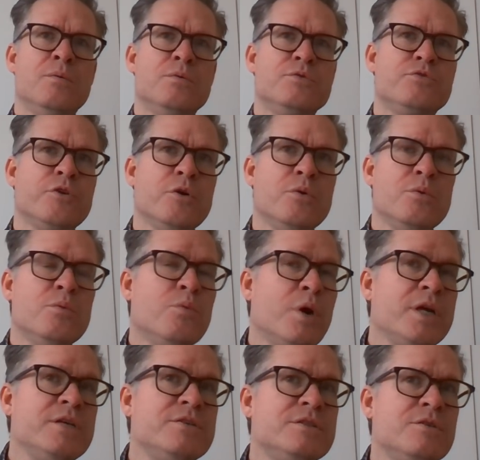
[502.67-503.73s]
So
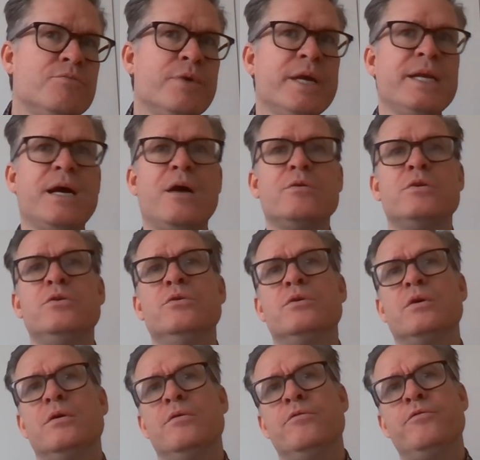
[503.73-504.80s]
what is the rate
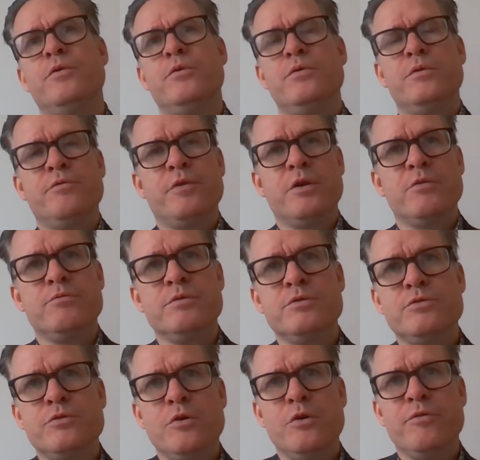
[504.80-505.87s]
outlook for the Federal
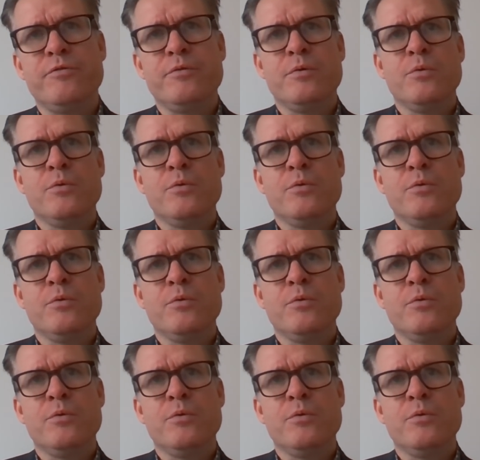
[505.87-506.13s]
Reserve?